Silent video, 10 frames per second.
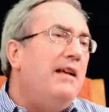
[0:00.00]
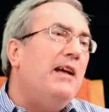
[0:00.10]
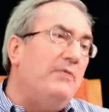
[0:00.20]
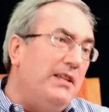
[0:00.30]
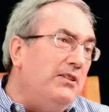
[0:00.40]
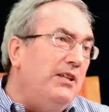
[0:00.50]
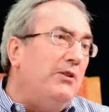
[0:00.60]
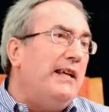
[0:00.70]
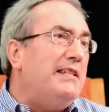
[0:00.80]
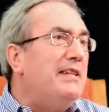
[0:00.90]
And within the
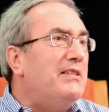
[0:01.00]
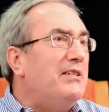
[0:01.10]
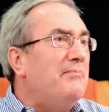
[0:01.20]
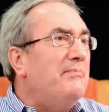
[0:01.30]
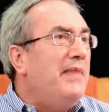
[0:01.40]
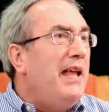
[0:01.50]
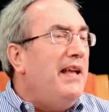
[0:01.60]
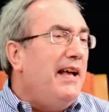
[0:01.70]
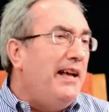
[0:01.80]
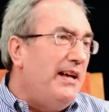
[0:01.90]
UN system,
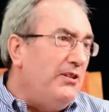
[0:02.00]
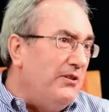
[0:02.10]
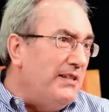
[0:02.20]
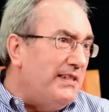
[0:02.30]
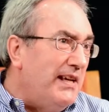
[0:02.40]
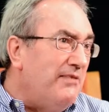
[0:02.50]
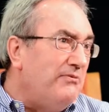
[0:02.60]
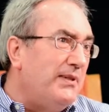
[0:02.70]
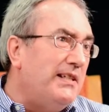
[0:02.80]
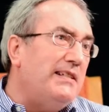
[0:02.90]
UNICEF,
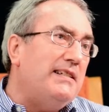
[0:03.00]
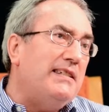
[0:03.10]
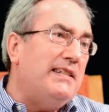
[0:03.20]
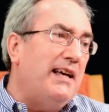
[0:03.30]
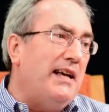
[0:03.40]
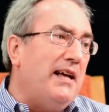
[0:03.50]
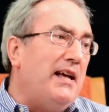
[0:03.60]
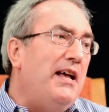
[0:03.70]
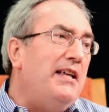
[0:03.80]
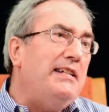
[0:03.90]
with its
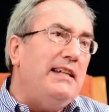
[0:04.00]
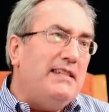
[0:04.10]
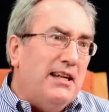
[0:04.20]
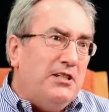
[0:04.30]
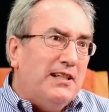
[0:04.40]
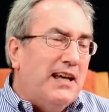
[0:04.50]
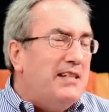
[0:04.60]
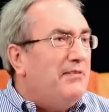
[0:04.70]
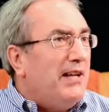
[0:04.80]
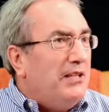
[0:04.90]

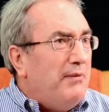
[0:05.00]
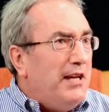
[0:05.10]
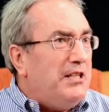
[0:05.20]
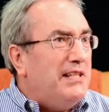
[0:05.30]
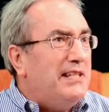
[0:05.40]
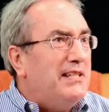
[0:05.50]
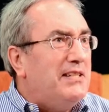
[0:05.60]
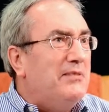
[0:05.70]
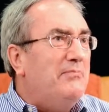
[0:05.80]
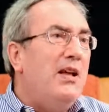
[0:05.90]
decentralized evaluation
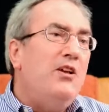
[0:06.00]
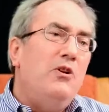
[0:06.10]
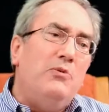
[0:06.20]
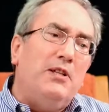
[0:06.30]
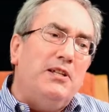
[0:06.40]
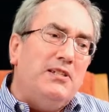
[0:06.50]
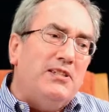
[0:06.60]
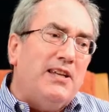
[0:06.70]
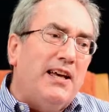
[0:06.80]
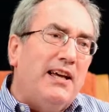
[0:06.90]
system, with
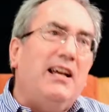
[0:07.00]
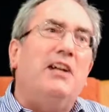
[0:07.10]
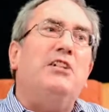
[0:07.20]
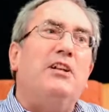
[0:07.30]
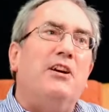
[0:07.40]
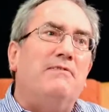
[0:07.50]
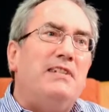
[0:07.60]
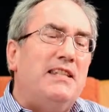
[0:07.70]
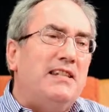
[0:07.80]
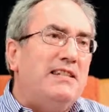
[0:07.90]
its country
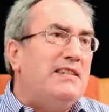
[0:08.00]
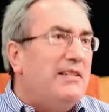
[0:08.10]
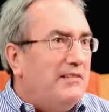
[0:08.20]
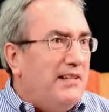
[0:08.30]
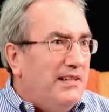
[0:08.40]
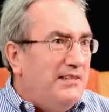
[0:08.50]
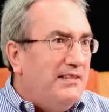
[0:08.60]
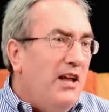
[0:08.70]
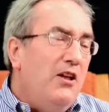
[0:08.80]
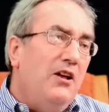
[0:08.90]
offices in
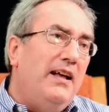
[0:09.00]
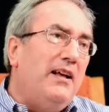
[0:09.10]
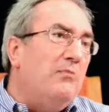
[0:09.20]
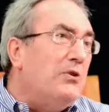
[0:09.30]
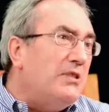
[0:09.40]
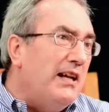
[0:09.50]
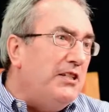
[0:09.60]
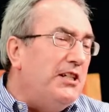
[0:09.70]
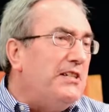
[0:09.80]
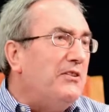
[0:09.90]
most
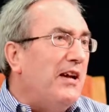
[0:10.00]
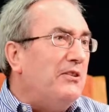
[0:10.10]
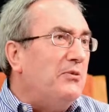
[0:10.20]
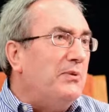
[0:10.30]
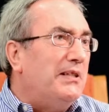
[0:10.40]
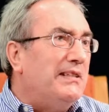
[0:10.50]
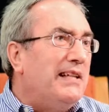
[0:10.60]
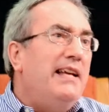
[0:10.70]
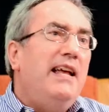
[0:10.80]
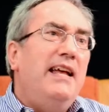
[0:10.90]
countries around the world,
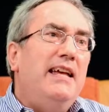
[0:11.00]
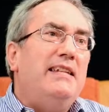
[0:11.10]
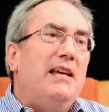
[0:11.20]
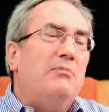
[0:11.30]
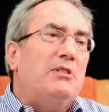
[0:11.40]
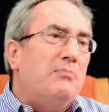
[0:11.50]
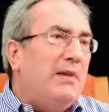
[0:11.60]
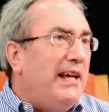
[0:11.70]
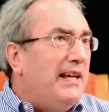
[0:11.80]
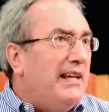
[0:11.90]
is able to
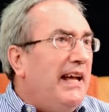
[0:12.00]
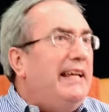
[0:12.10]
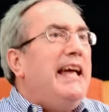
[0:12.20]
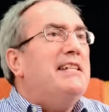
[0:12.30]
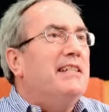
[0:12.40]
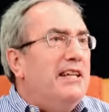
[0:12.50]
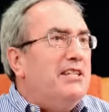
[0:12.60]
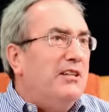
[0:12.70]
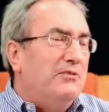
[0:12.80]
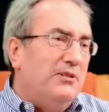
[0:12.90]
play a
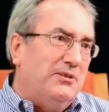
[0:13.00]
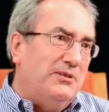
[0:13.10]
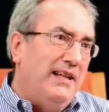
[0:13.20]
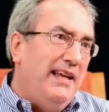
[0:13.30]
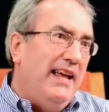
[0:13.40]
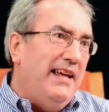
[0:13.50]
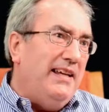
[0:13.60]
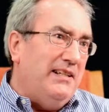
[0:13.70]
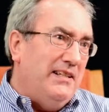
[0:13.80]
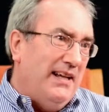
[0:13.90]
catalytic role
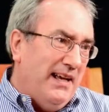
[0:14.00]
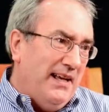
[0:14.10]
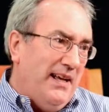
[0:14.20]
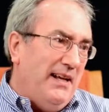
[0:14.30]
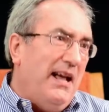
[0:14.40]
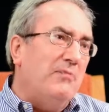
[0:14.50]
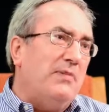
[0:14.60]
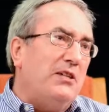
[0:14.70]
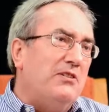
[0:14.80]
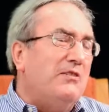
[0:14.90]
in
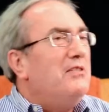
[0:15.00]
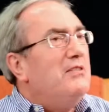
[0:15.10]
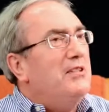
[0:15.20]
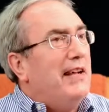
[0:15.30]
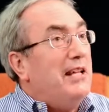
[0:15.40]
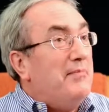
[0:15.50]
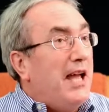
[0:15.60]
helping to develop